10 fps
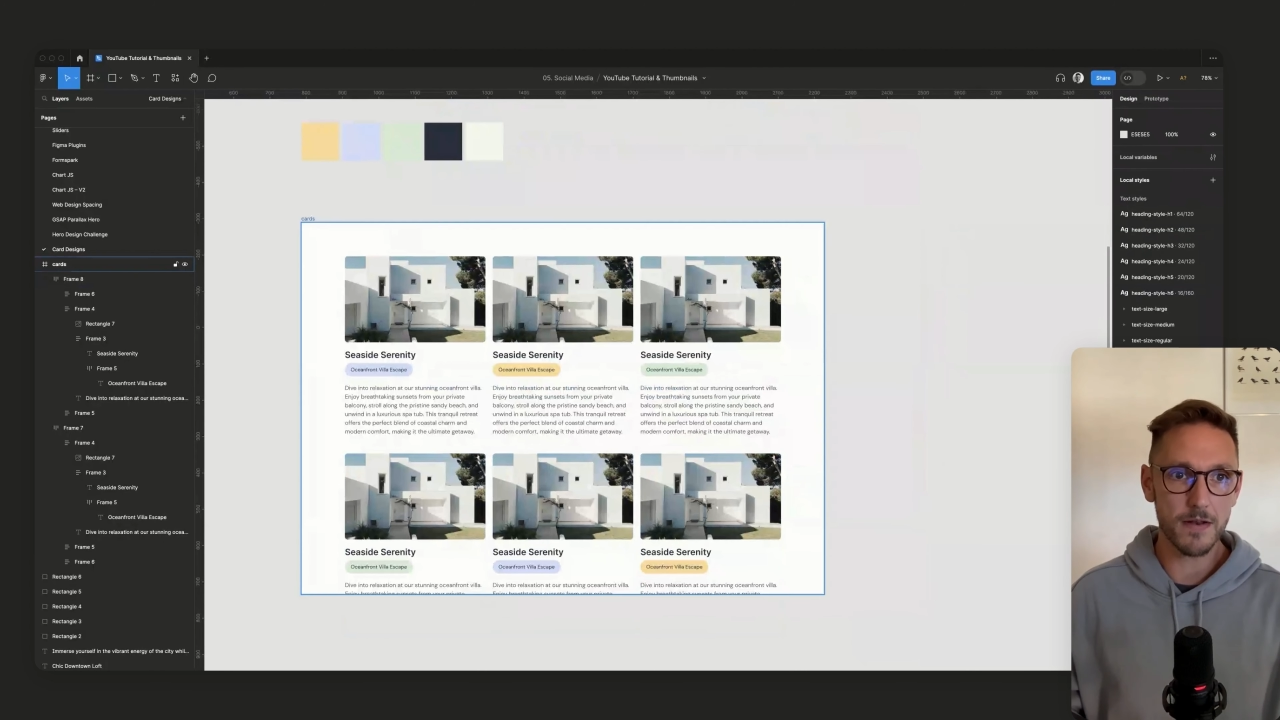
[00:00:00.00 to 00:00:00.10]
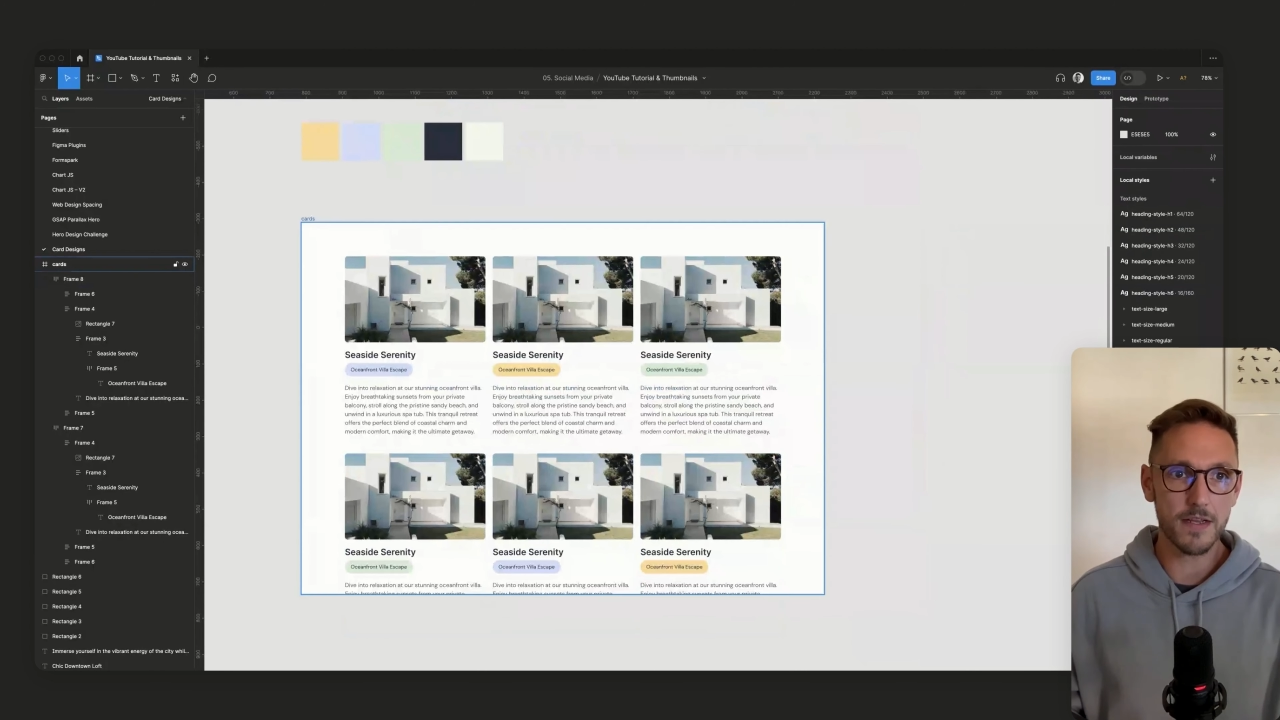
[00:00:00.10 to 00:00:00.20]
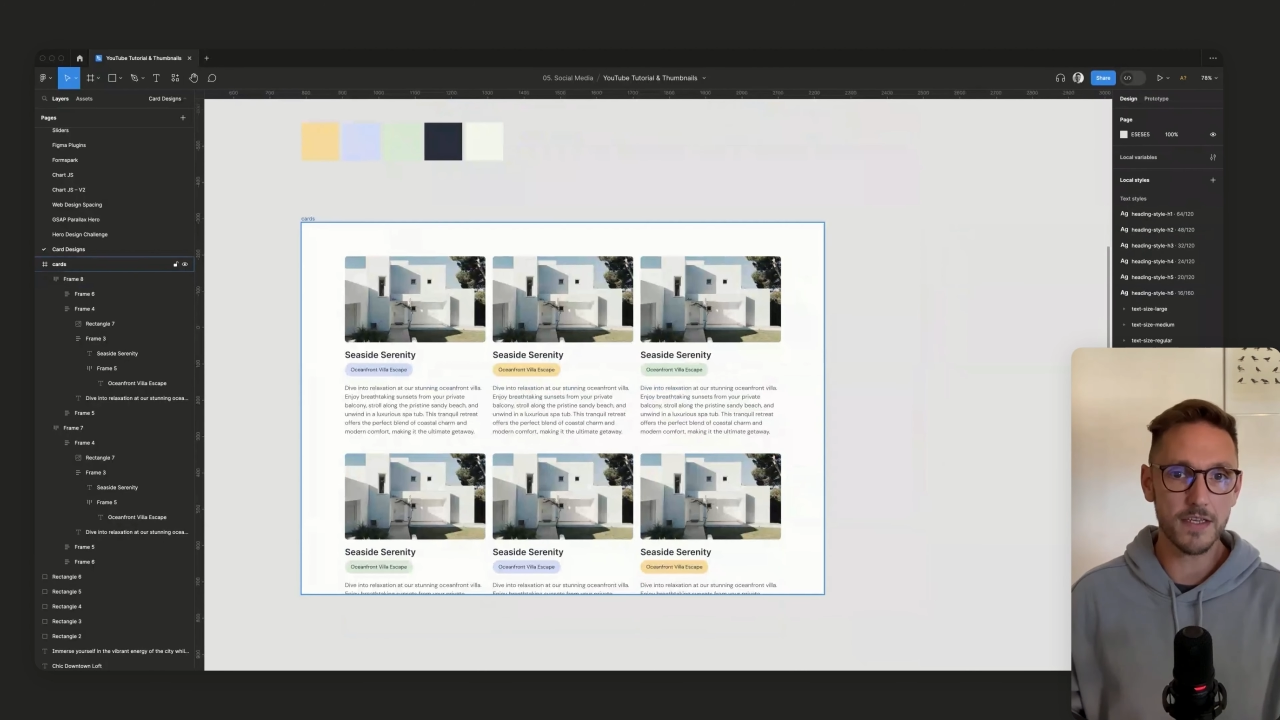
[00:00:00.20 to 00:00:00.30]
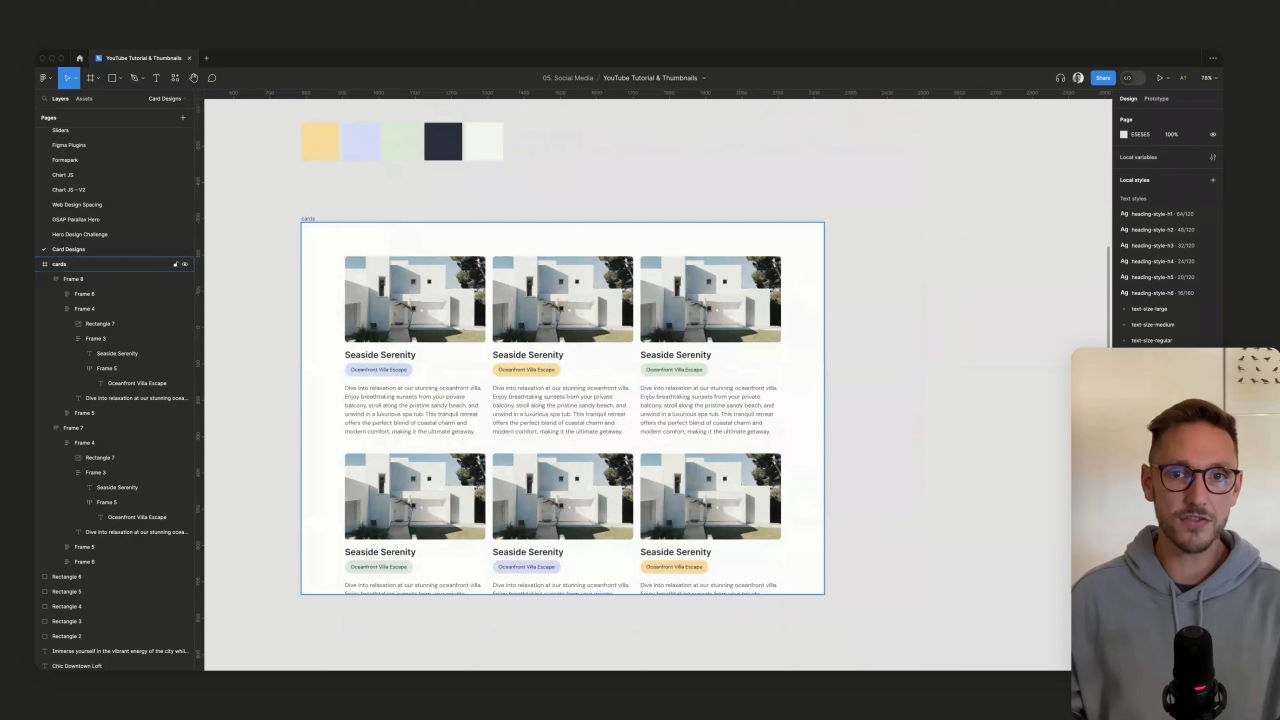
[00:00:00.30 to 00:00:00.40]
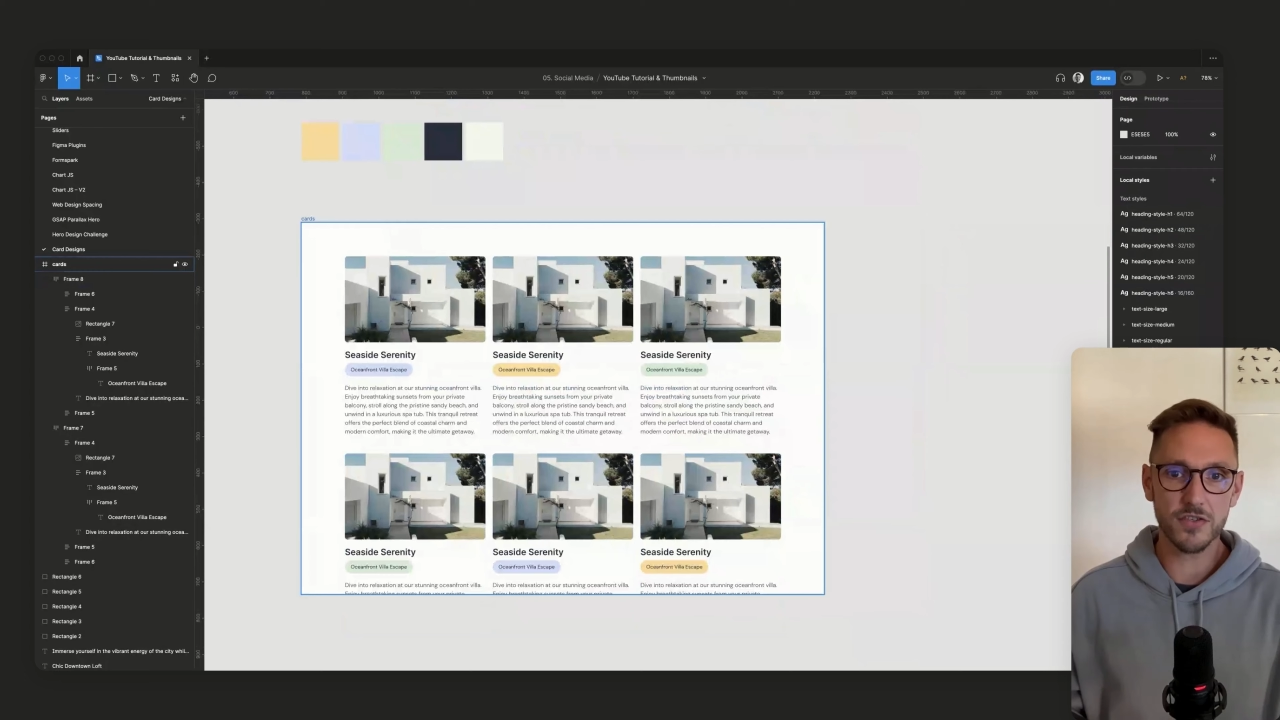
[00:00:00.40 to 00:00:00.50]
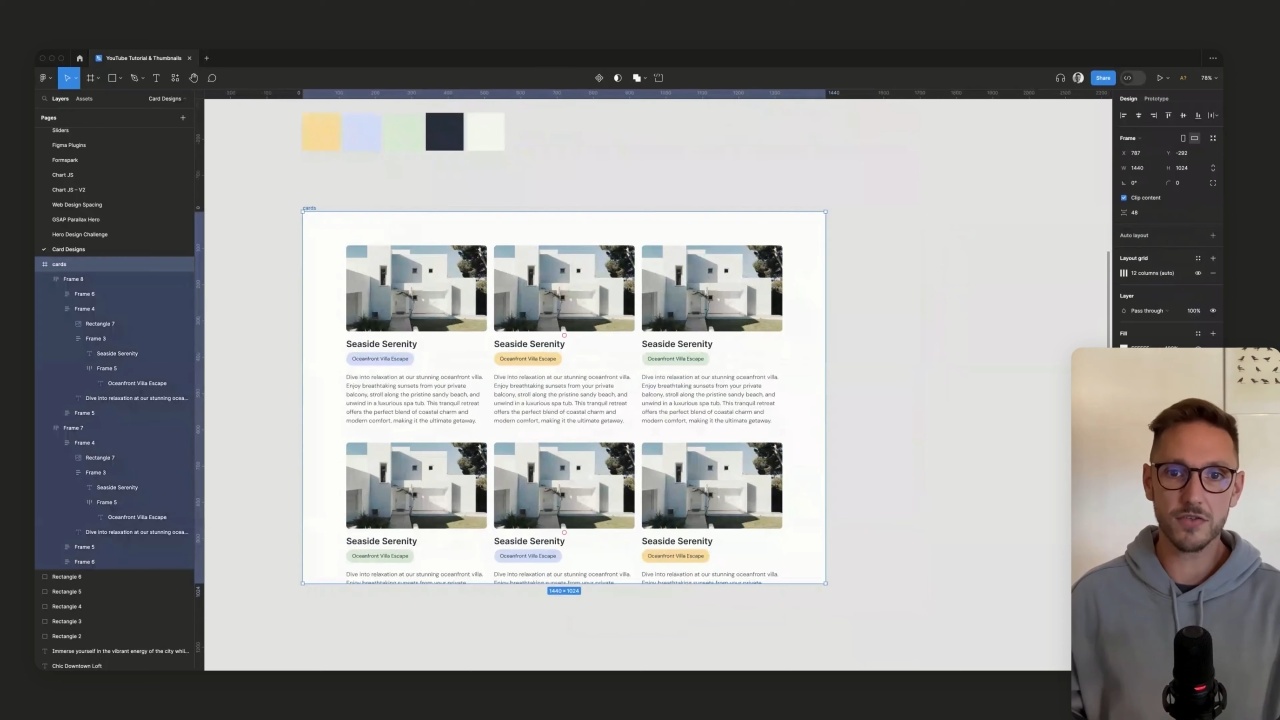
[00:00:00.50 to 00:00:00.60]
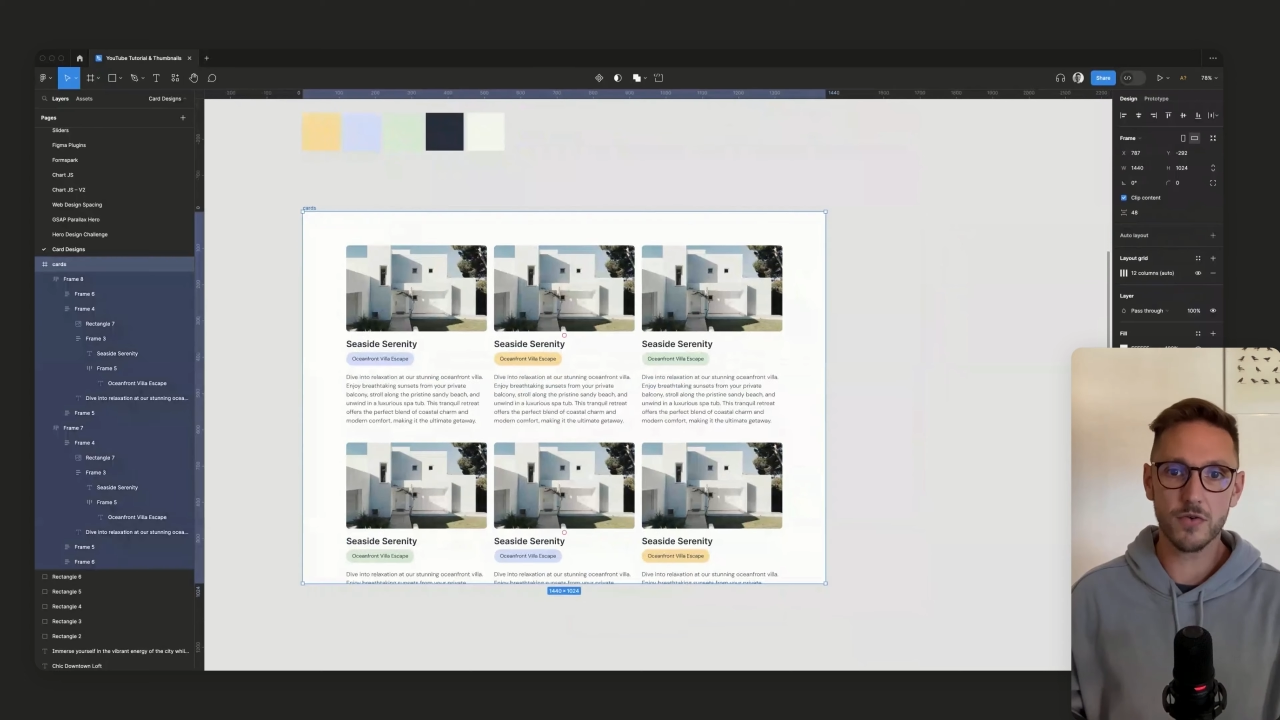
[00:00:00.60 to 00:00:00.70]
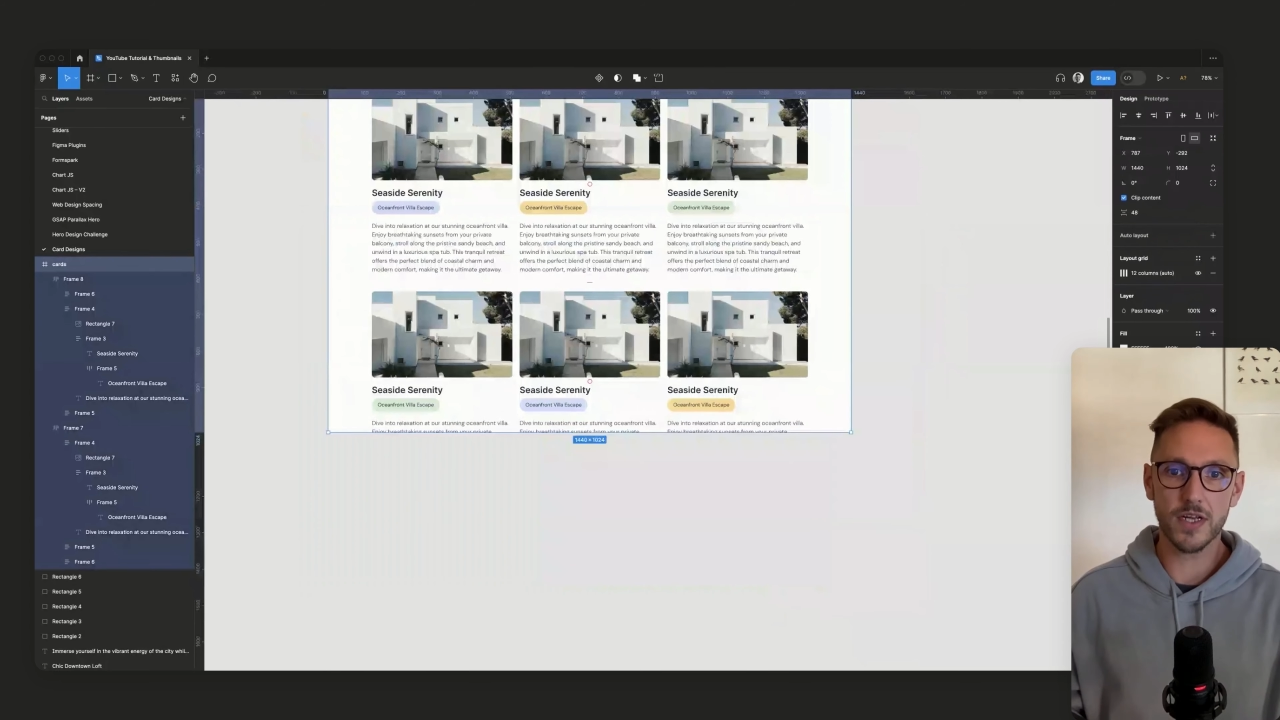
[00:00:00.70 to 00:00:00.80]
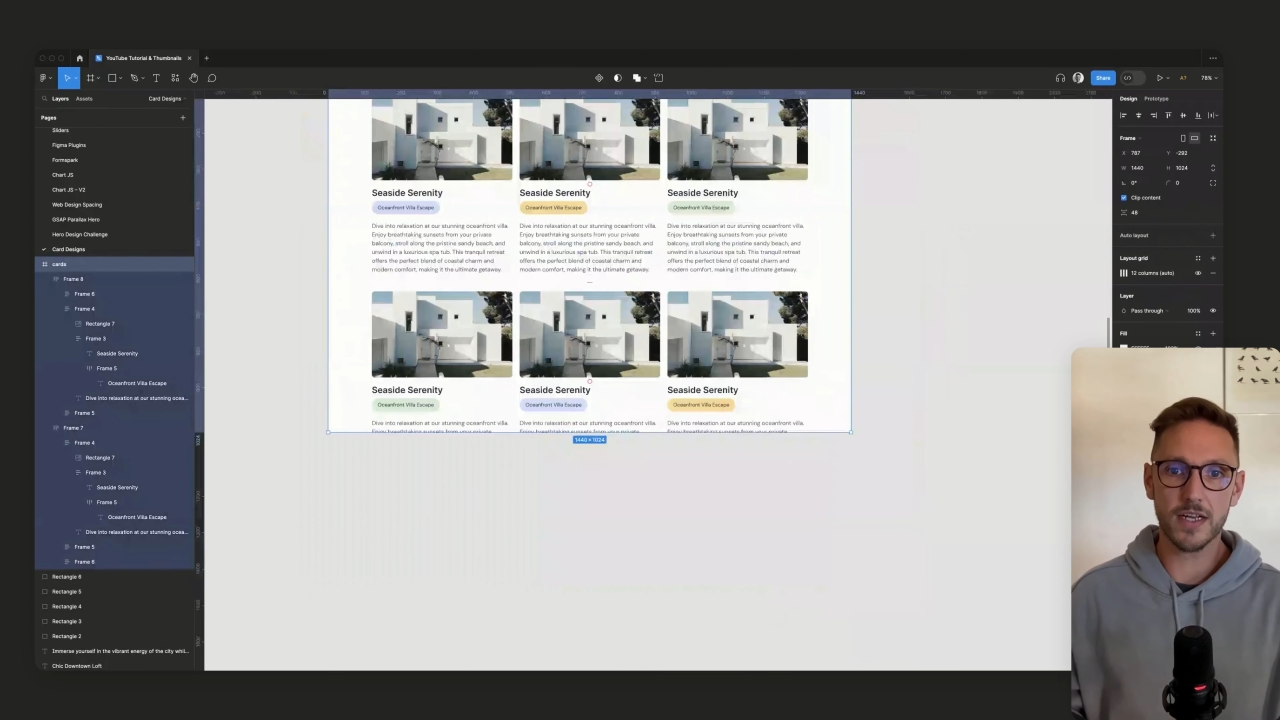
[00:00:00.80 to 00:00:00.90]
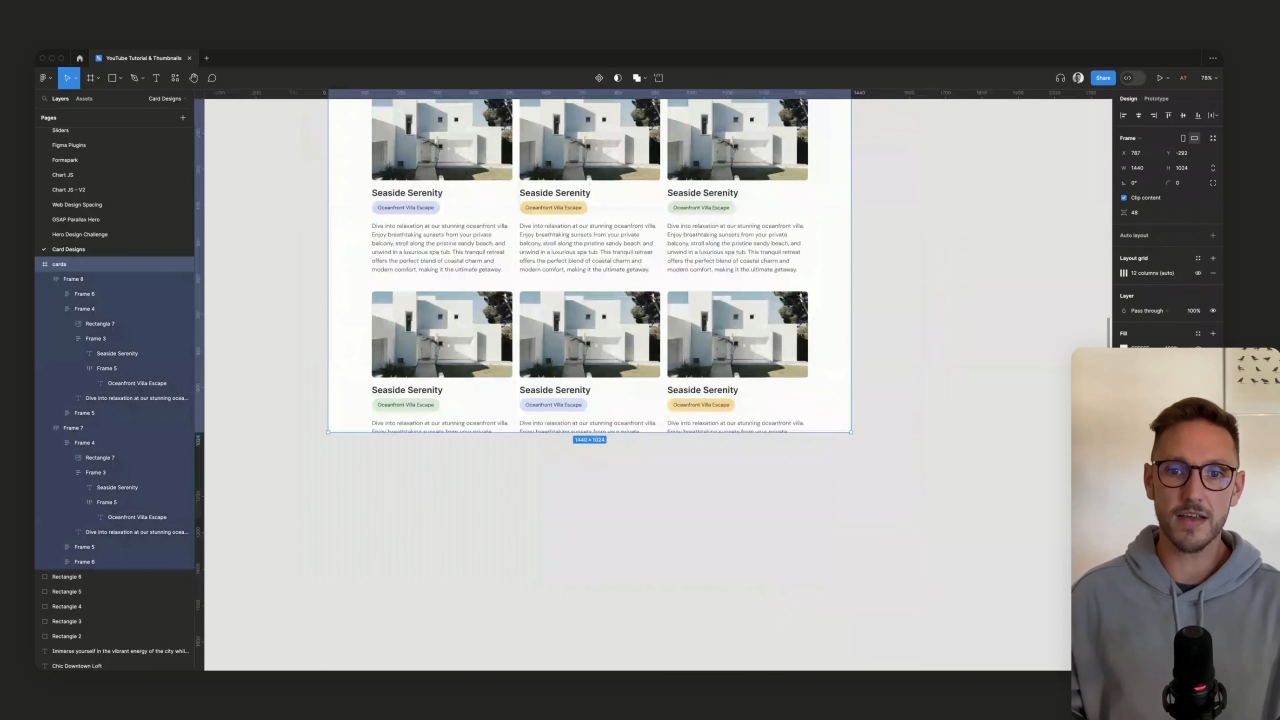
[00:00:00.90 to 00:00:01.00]
Let's just
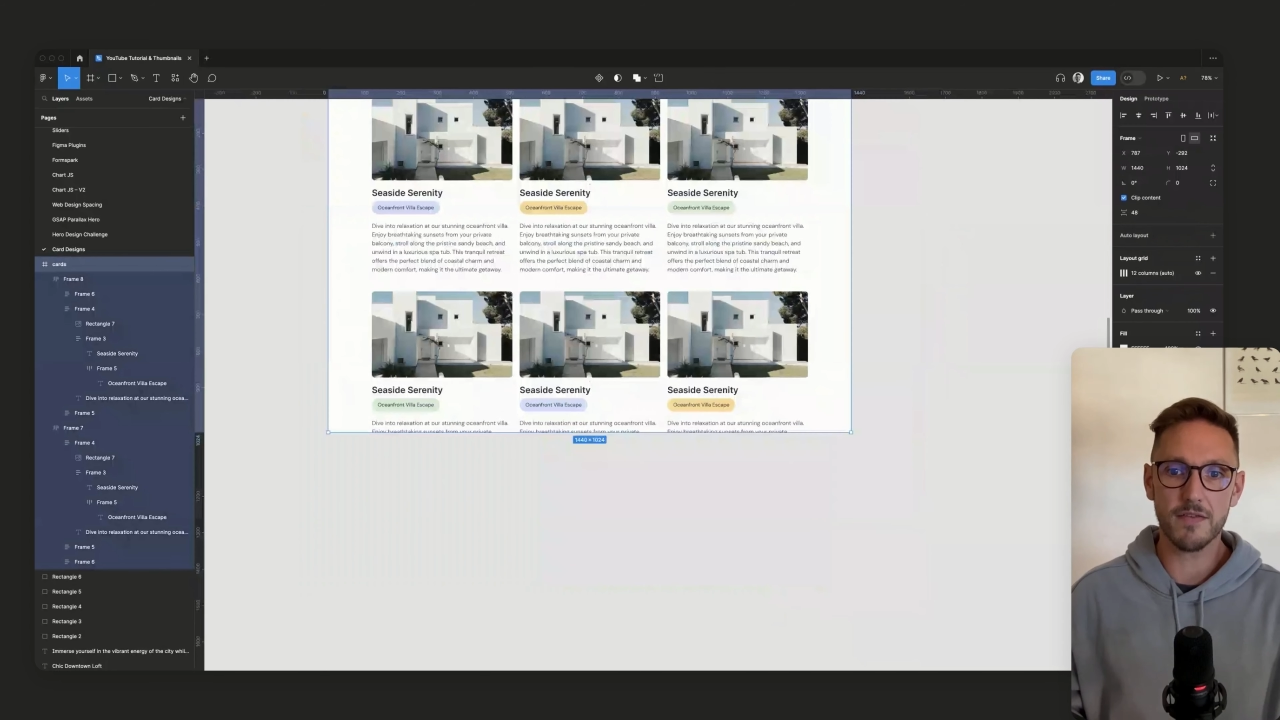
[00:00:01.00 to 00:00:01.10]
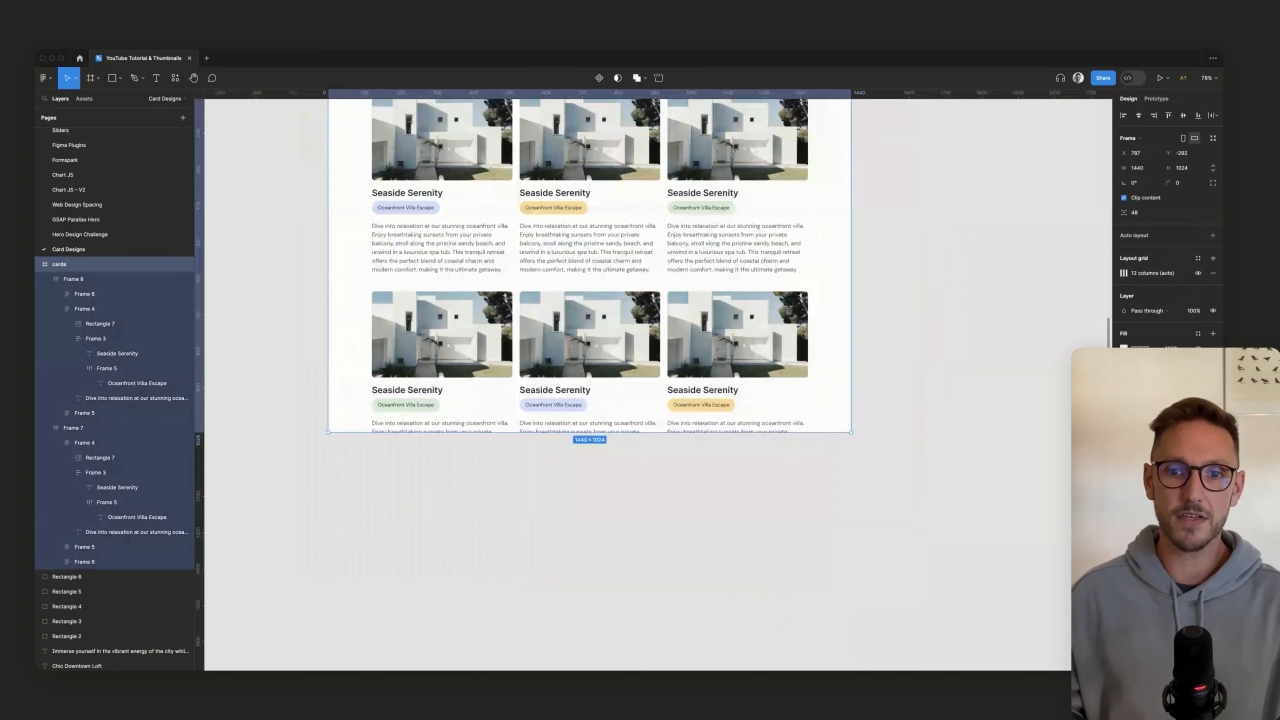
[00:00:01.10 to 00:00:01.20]
quickly have a